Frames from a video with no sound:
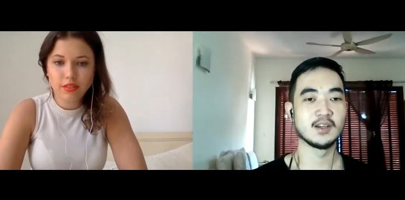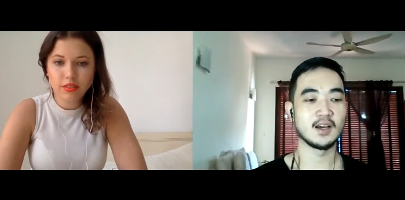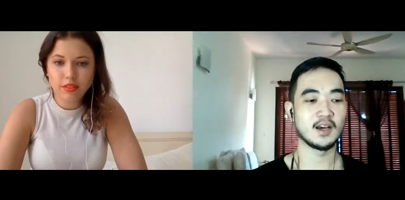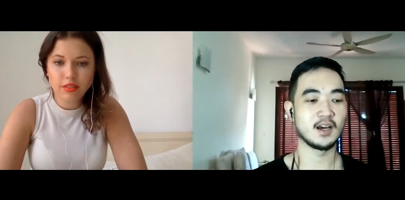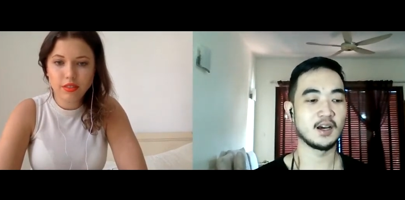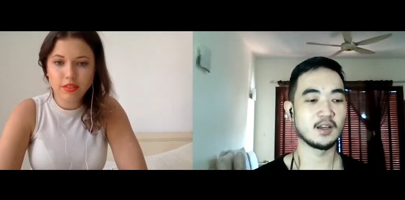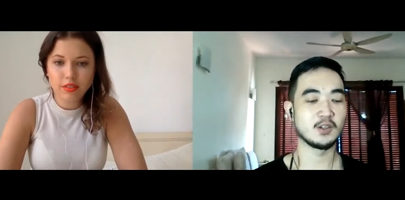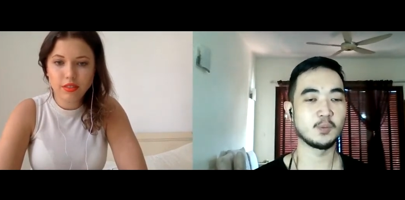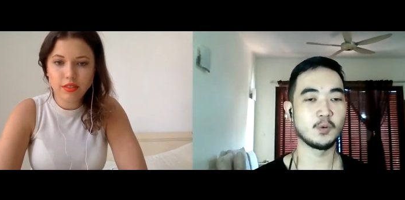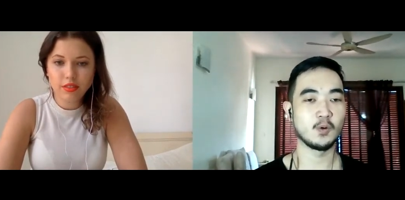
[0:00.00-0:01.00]
Speaker 1: uh, you
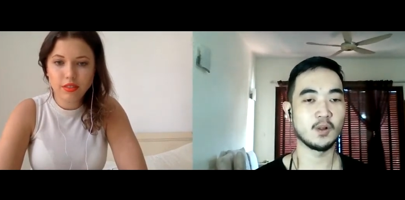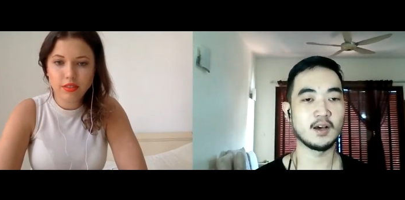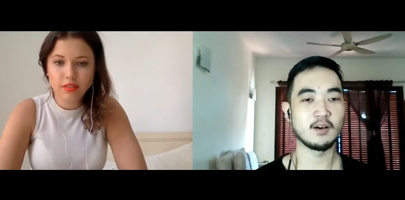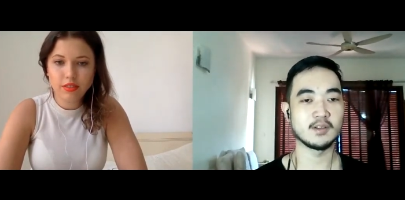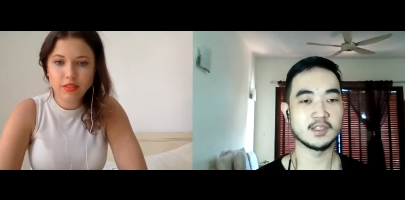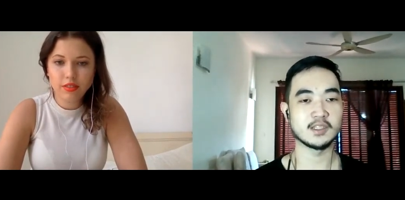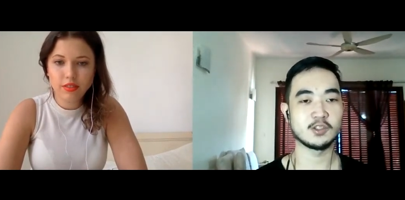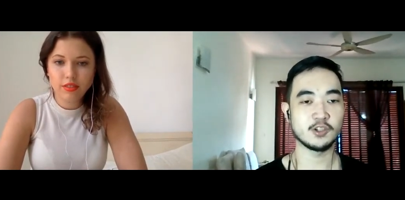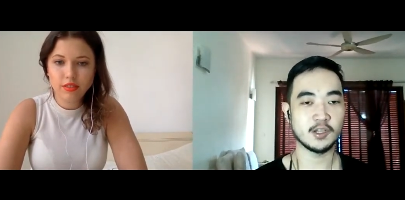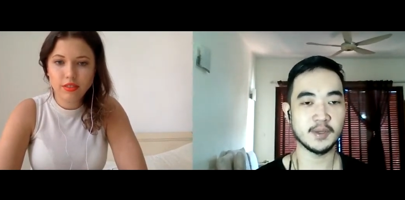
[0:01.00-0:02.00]
pull out just
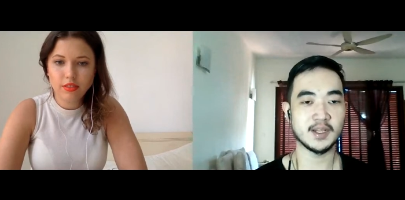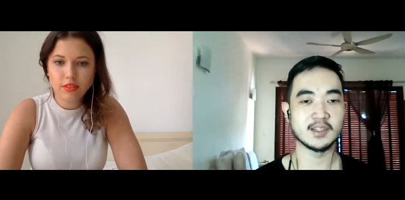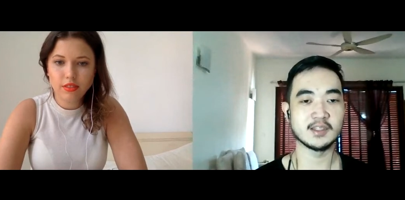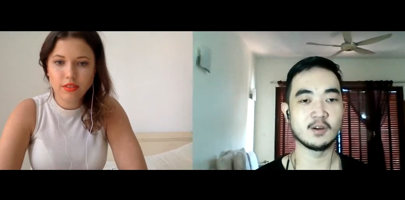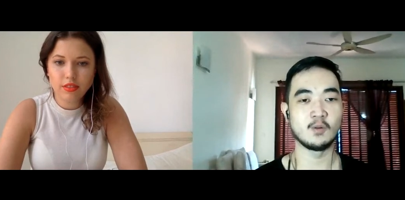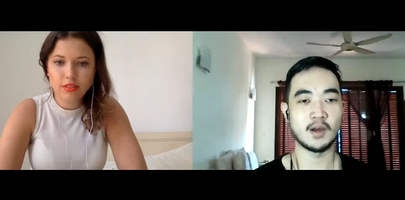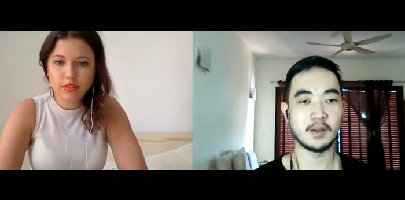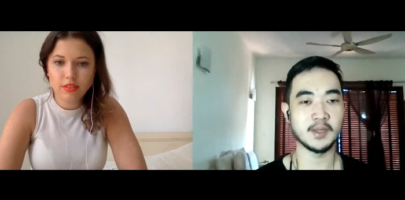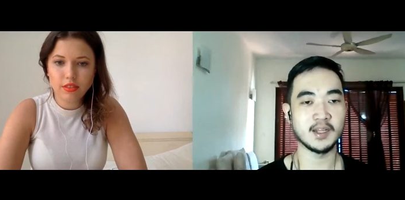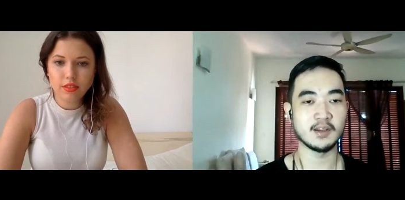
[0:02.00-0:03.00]
three minutes or one
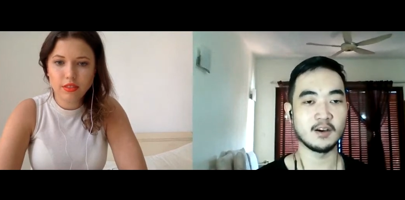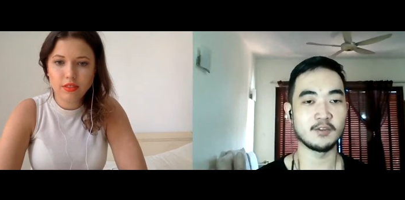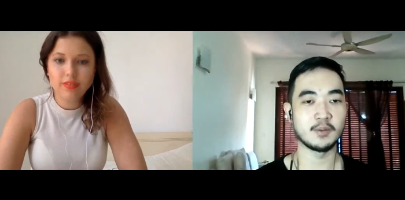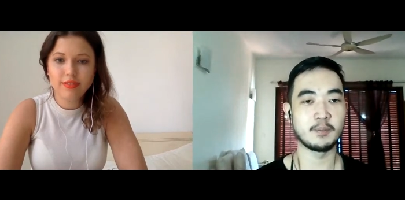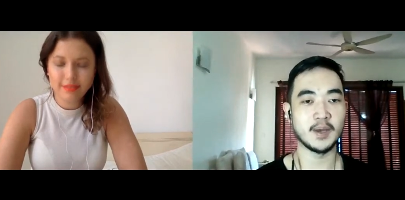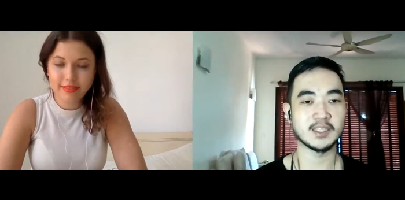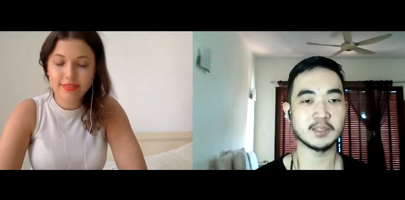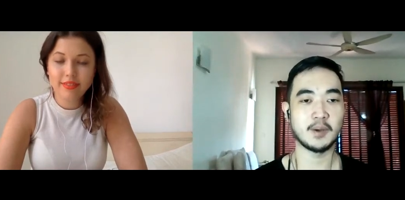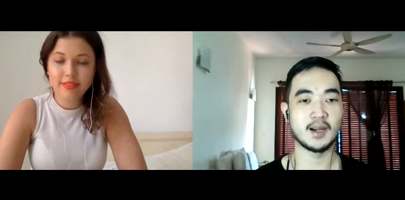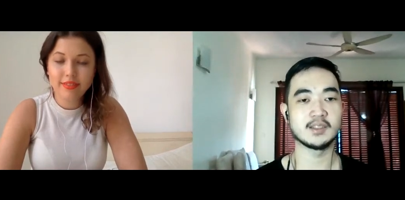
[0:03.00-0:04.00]
minute of the best
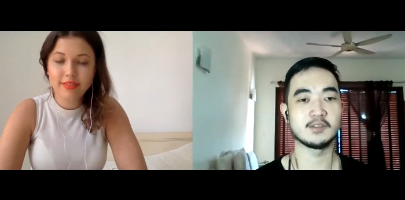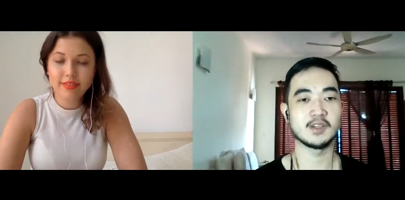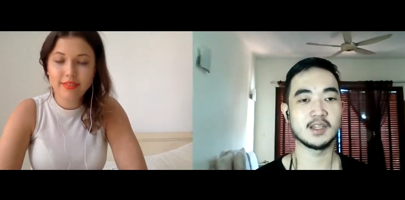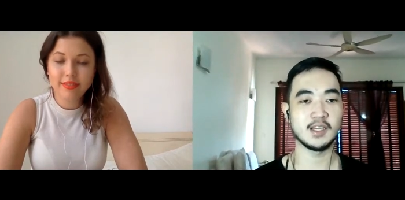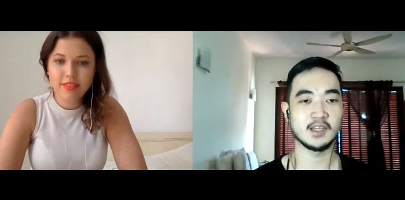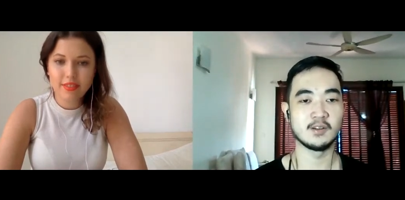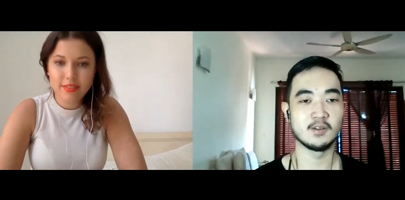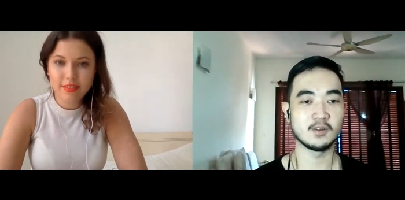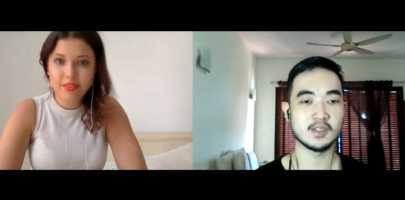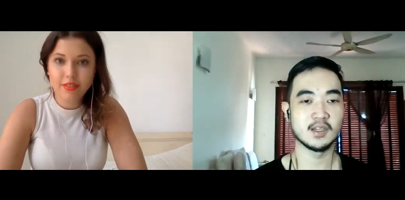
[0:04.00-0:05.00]
parts of the keynote
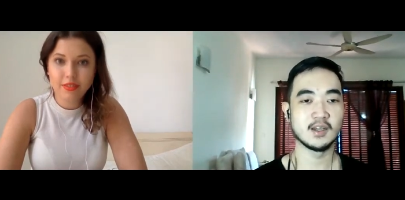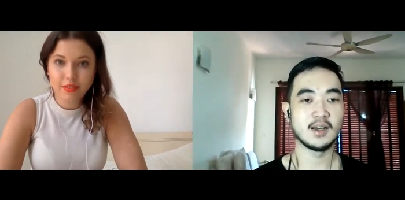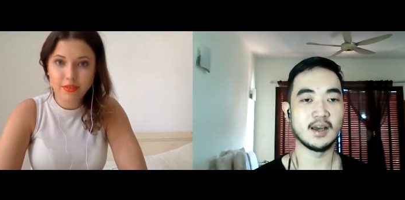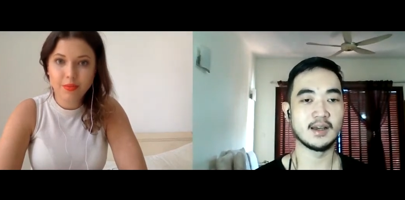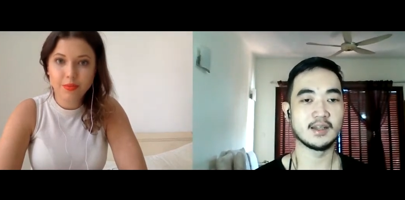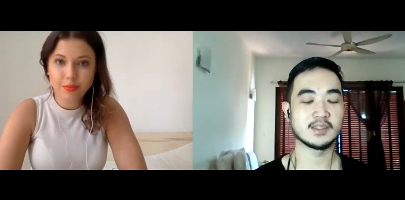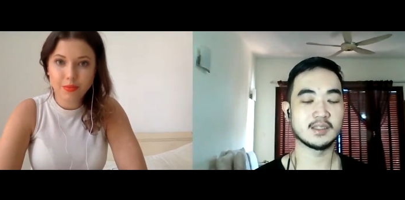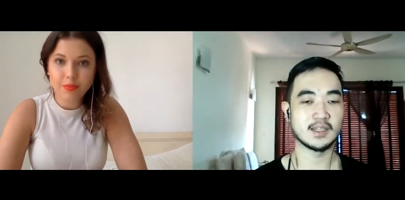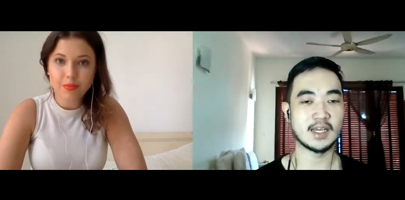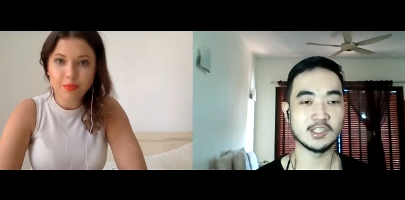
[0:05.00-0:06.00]
as
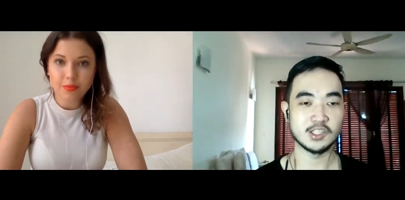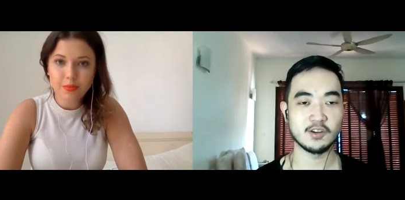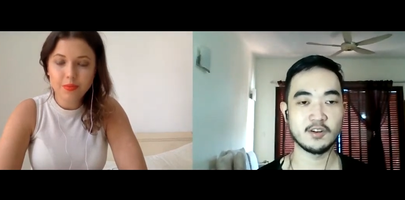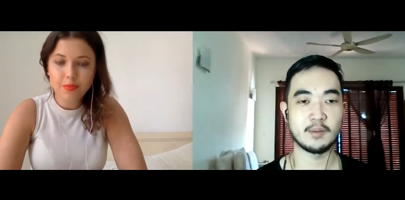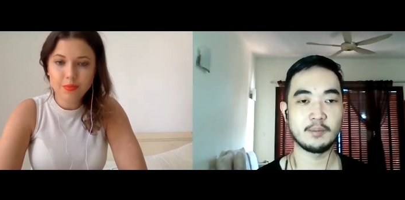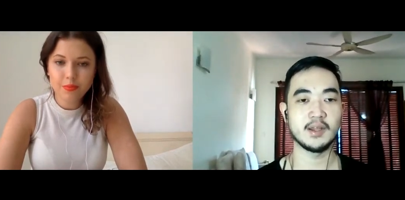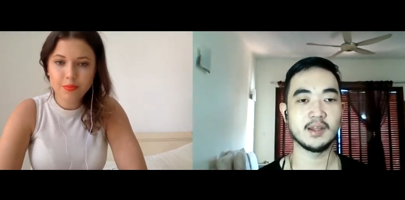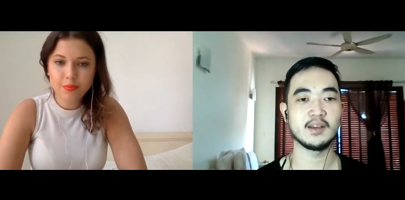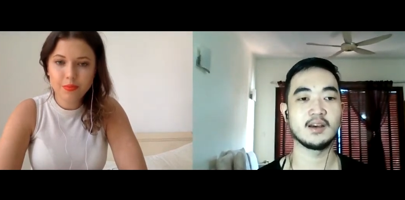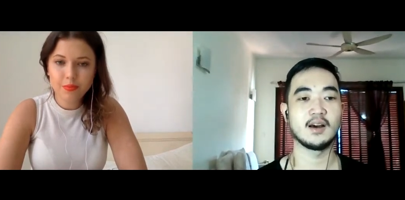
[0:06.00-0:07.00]
attention
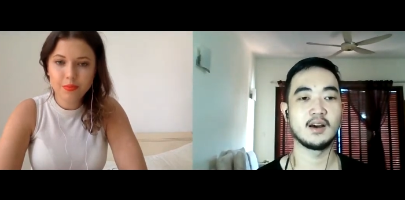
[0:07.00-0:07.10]
grabbing